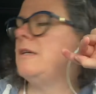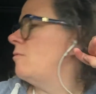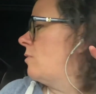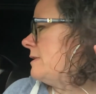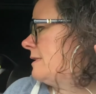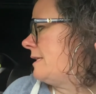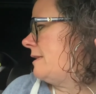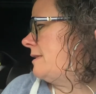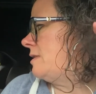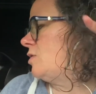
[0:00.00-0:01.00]
once I
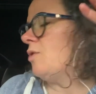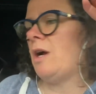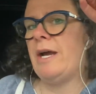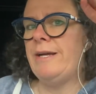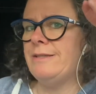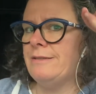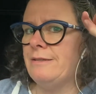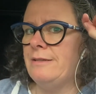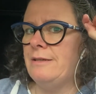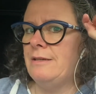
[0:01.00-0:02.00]
get this dried,
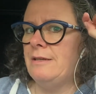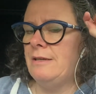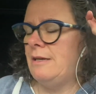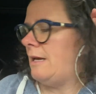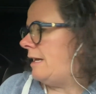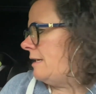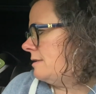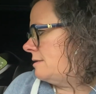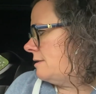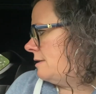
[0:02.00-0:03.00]

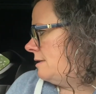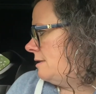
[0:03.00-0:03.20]
and